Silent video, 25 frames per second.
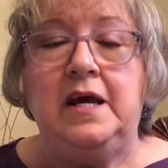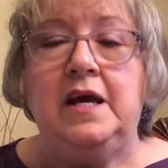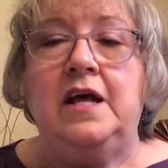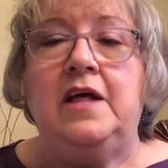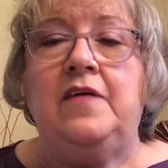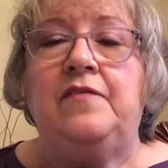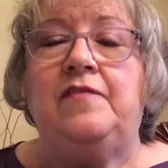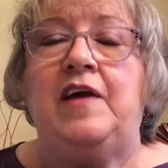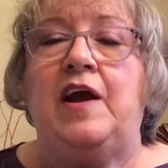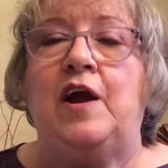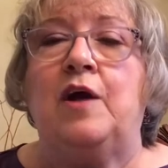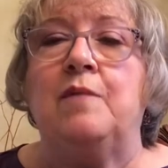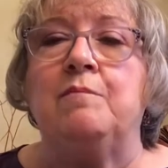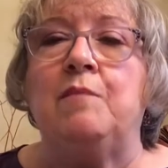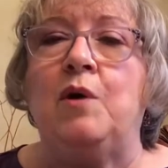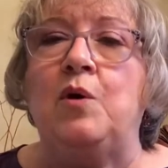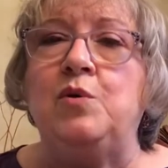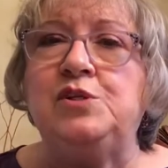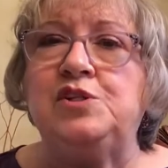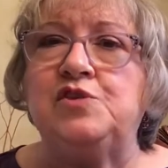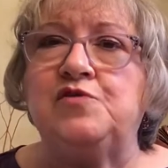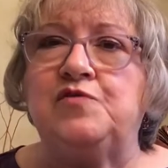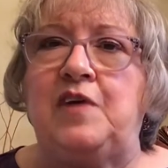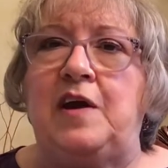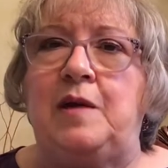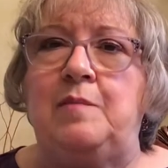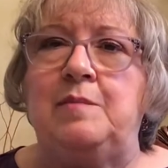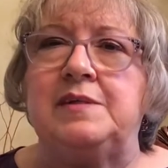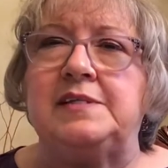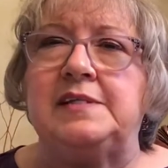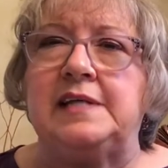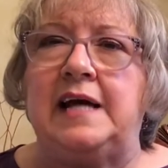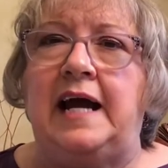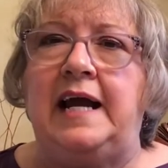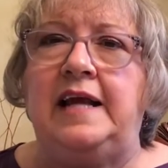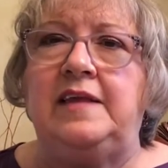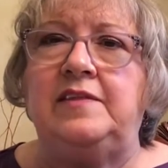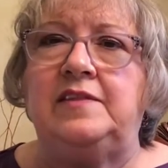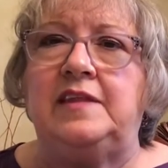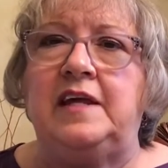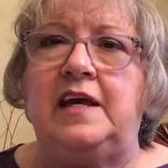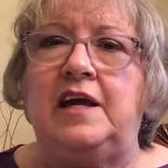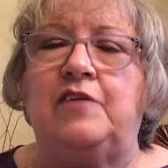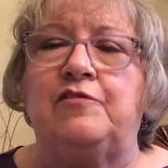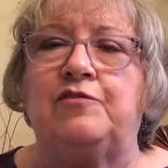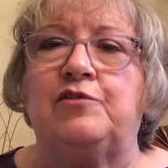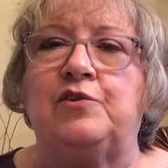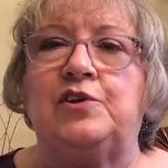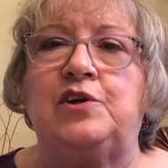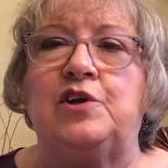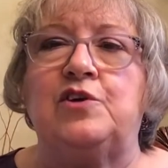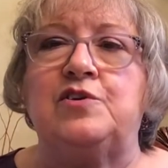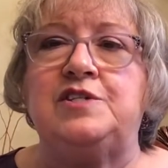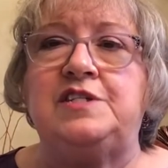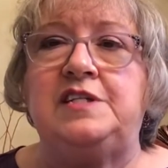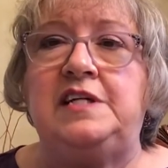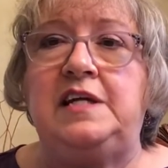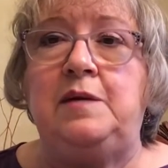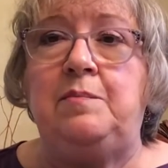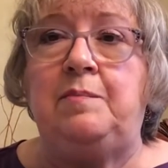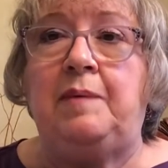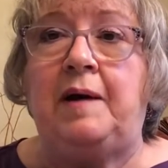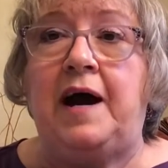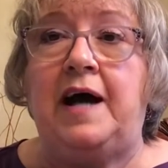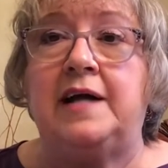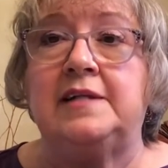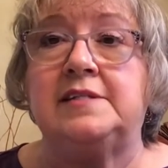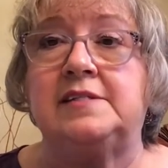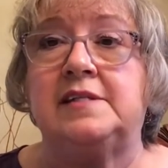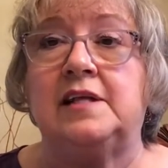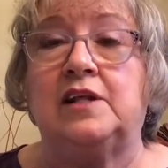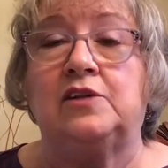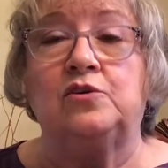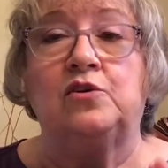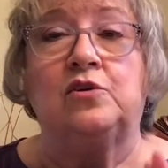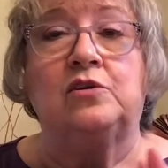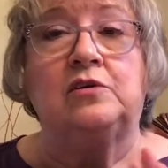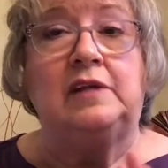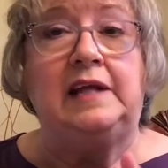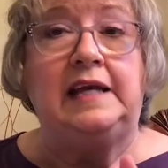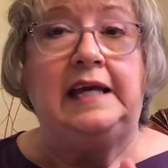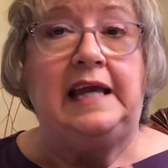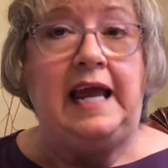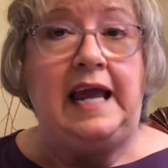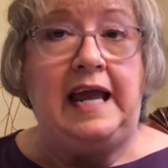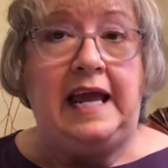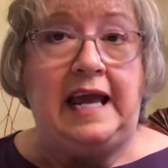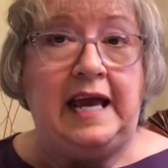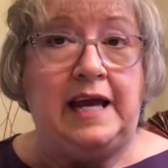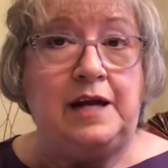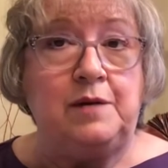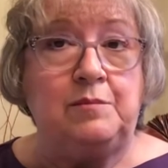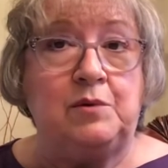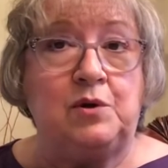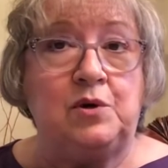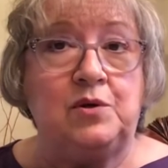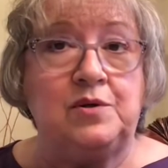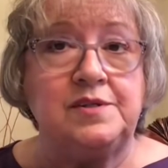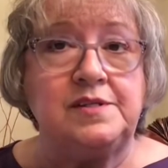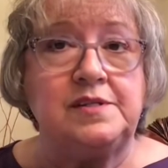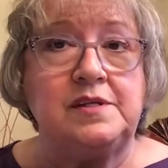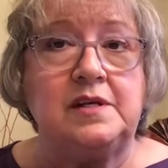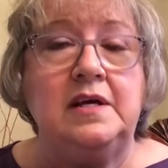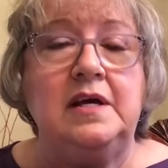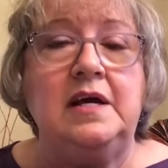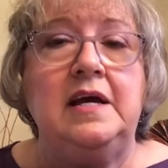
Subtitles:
They are most famous, I think, for their teapots that look like animals,